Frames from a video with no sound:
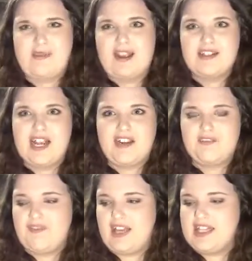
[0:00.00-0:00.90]
my
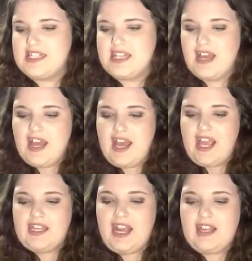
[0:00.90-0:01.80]
entire face,
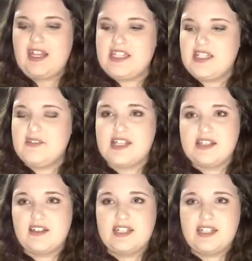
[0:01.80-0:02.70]
and I like to use
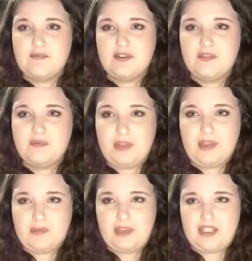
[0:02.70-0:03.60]
this on a dampened
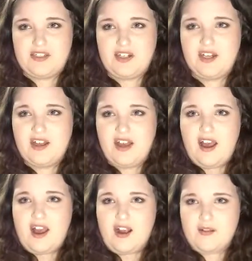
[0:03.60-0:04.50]
beauty blender.
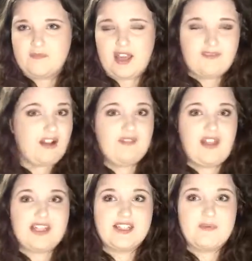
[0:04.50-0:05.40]
I
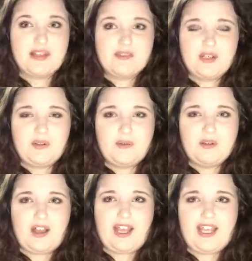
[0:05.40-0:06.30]
find that's the best way to
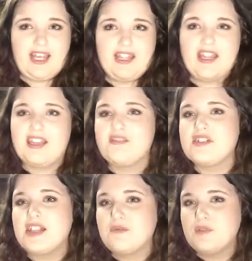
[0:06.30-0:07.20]
apply it. It
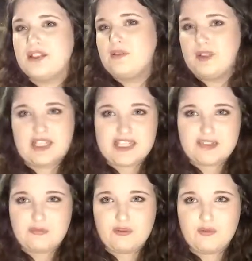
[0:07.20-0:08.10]
gives the really
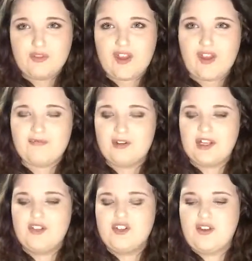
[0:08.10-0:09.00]
smooth
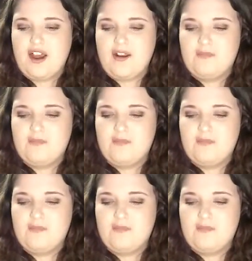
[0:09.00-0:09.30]
coverage.